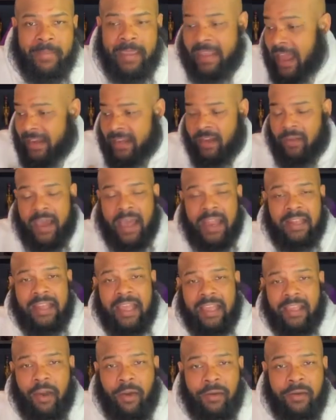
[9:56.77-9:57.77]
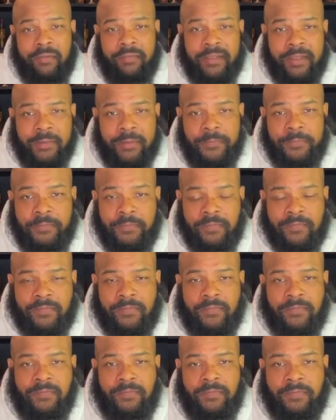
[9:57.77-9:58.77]
And I didn't know how to let go of it.
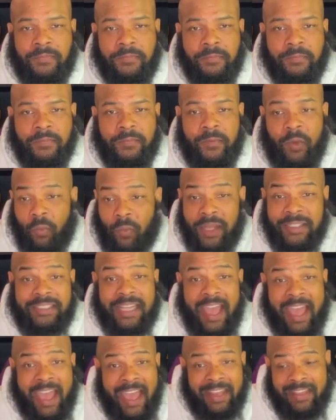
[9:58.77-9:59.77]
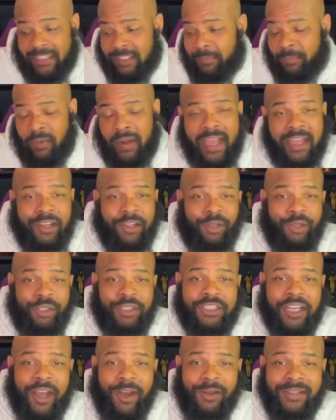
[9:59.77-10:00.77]
Once I had this brand new
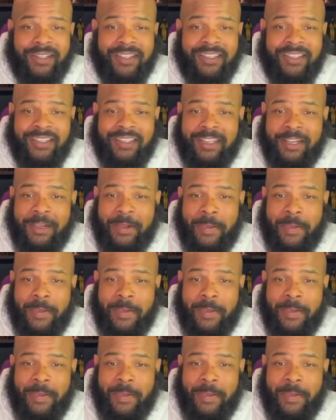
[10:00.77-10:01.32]
shoulder,